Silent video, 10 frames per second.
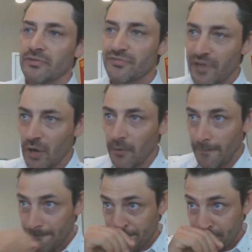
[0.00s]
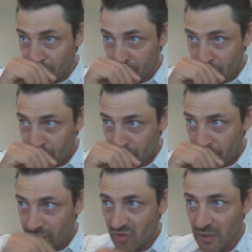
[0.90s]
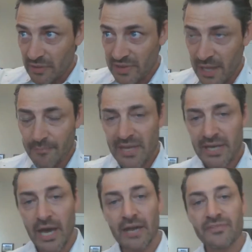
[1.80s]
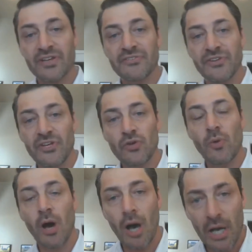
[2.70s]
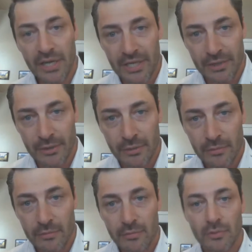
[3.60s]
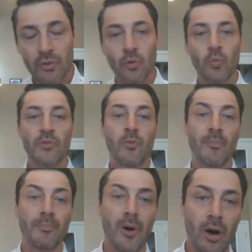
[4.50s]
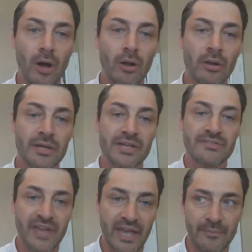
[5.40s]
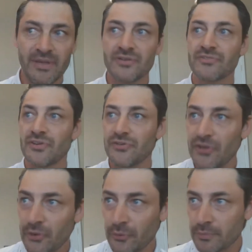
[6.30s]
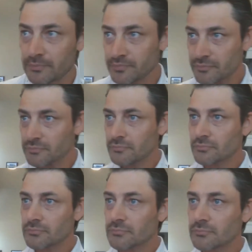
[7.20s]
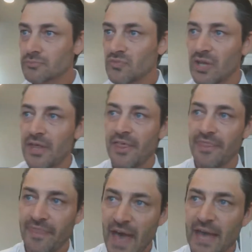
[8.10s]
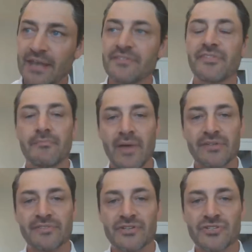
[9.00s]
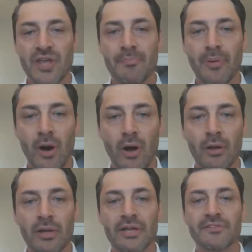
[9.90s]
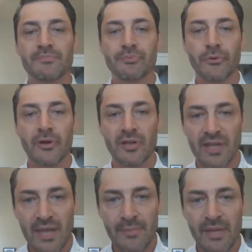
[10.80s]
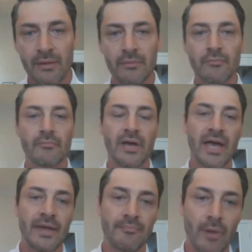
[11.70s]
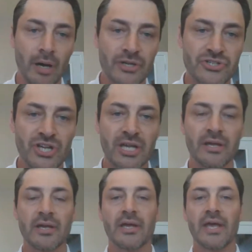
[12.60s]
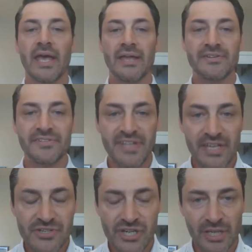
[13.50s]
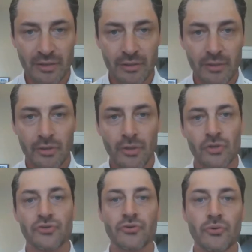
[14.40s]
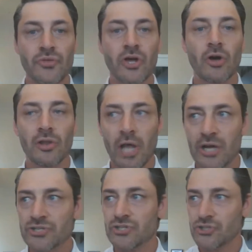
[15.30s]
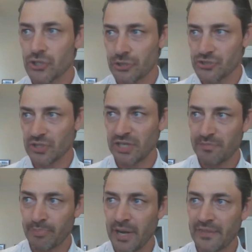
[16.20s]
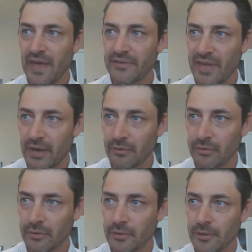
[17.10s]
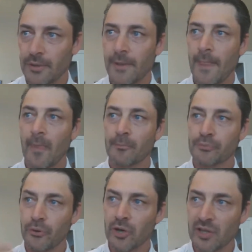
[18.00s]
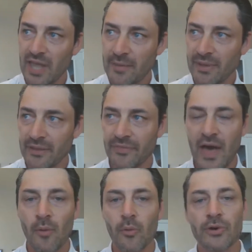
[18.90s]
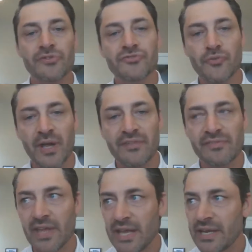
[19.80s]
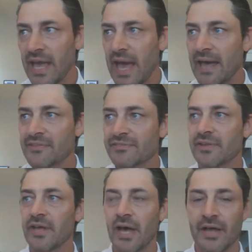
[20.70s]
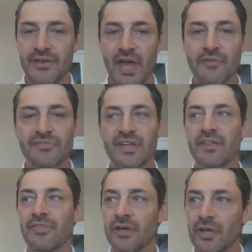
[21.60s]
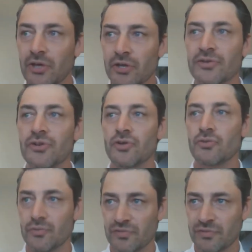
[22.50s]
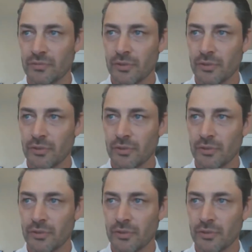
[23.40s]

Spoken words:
So let me kind of continue on here with what Paul is aiming to do. That is the message that Paul is proclaiming, admonishing, and teaching to the Colossian church. Let's break that down. Proclaiming, that word is translated as announcing the good news.